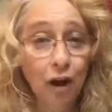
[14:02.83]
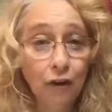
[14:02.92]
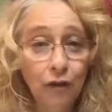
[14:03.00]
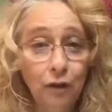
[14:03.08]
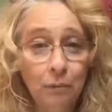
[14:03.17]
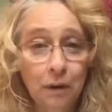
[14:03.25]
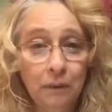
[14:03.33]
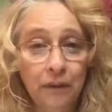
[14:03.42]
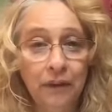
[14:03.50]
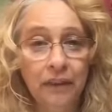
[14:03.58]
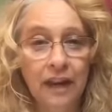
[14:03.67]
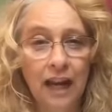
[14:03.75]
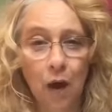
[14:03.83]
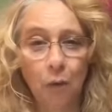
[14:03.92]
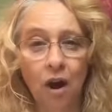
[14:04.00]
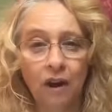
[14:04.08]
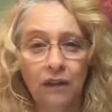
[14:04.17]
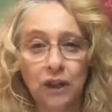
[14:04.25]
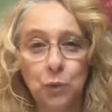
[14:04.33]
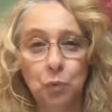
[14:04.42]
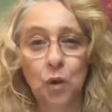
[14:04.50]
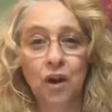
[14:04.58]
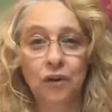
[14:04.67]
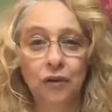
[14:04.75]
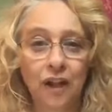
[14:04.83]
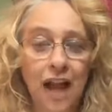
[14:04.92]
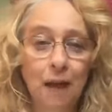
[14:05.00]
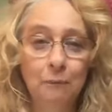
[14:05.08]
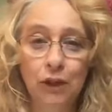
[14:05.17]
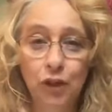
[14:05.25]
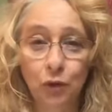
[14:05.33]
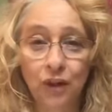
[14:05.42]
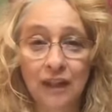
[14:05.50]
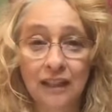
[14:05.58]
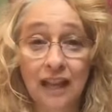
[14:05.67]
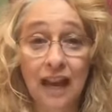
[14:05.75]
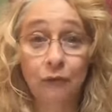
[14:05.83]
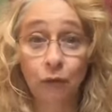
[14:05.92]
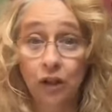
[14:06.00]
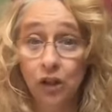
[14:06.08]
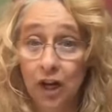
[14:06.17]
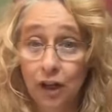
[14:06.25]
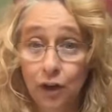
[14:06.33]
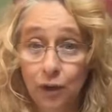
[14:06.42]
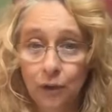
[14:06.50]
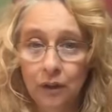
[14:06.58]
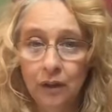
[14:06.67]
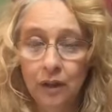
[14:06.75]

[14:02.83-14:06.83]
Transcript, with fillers: a few people that think I walk this wonderful, happy, joyous life, which I do.